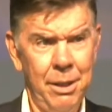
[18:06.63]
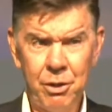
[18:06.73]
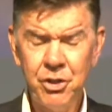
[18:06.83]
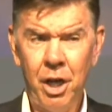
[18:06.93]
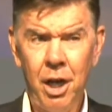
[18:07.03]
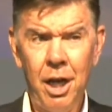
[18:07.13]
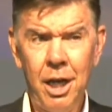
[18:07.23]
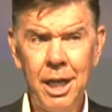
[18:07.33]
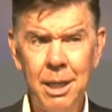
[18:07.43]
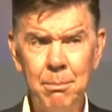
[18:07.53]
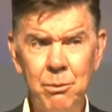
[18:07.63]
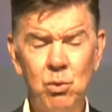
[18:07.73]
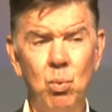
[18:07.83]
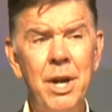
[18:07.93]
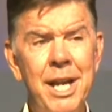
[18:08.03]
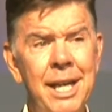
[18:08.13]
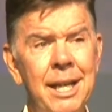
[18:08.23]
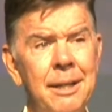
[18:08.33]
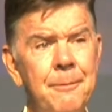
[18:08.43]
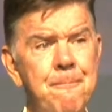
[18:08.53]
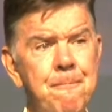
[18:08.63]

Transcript: there are times where